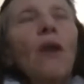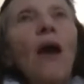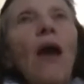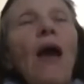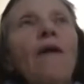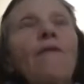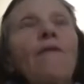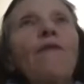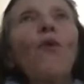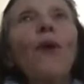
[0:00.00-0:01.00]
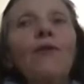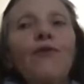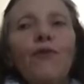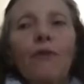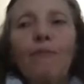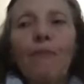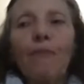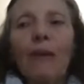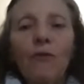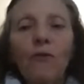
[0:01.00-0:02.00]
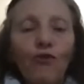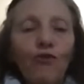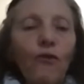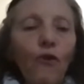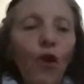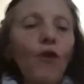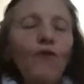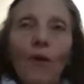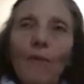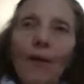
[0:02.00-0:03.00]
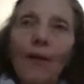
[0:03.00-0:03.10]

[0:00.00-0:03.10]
have always been known from a young